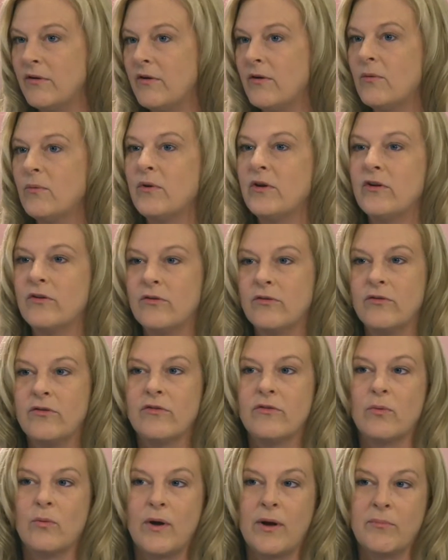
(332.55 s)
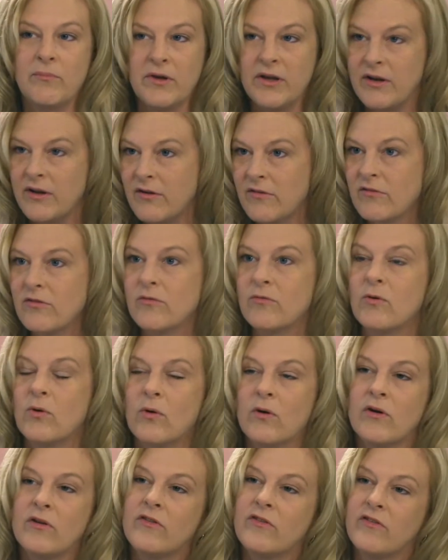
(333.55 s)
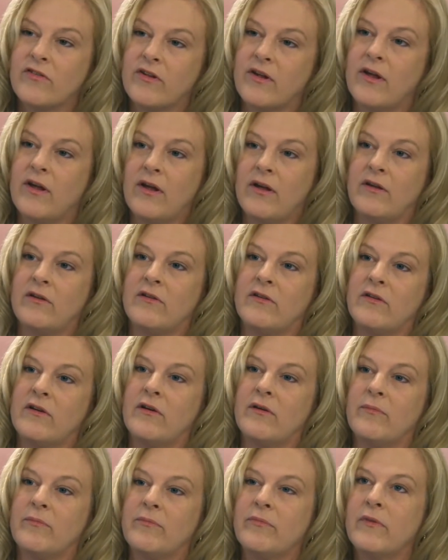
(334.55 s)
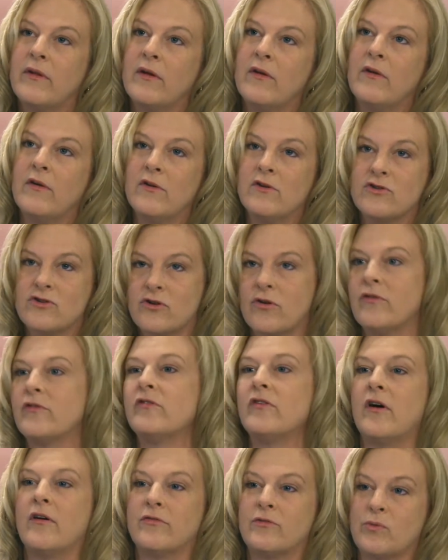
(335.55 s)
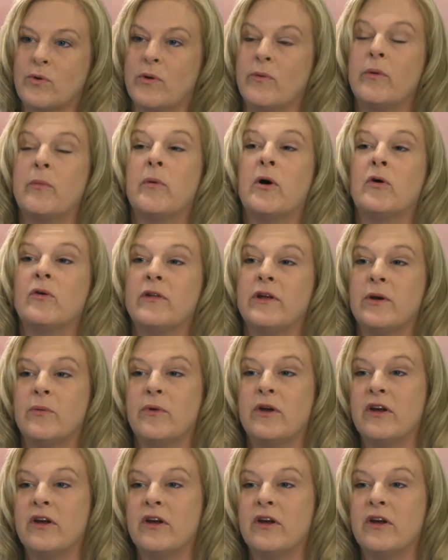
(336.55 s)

You know, we use web meetings, of course, and show the software remotely.